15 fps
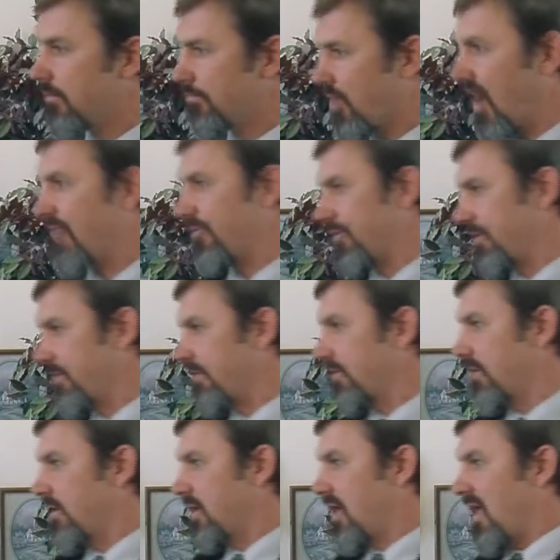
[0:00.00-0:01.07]
brethren,
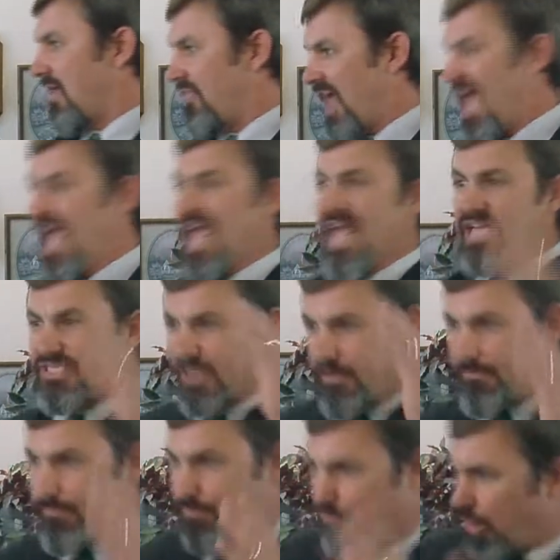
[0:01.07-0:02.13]
that is a
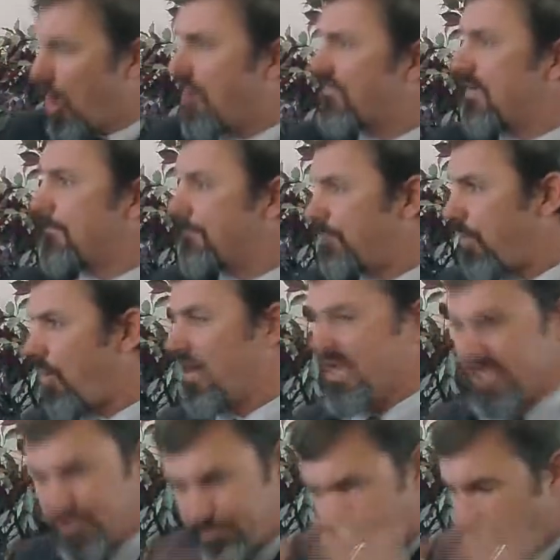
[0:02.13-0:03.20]
proven point,
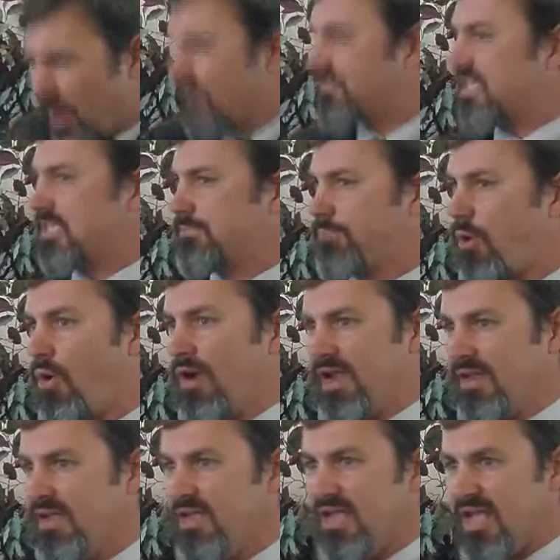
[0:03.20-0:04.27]
it proves this
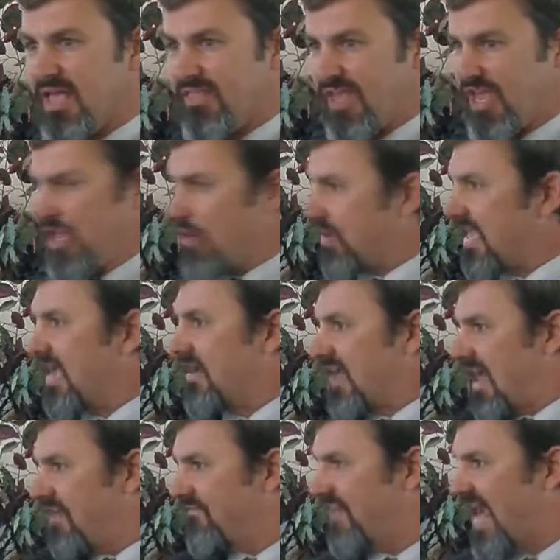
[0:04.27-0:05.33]
point that you get
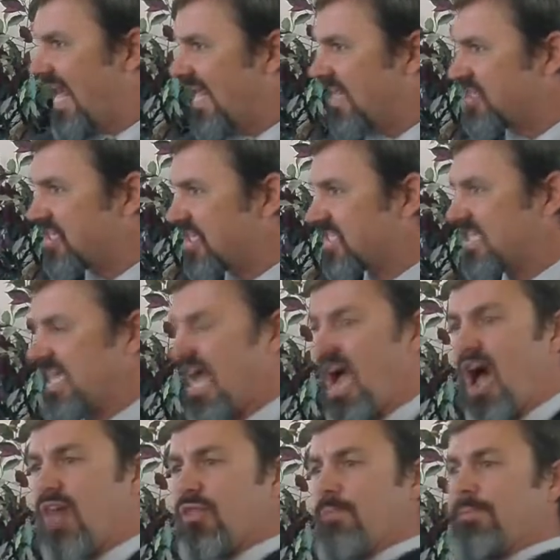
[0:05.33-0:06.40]
advantages that
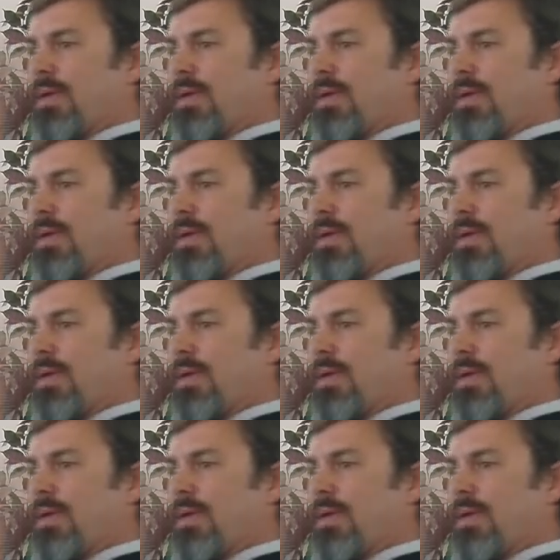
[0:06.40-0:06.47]
other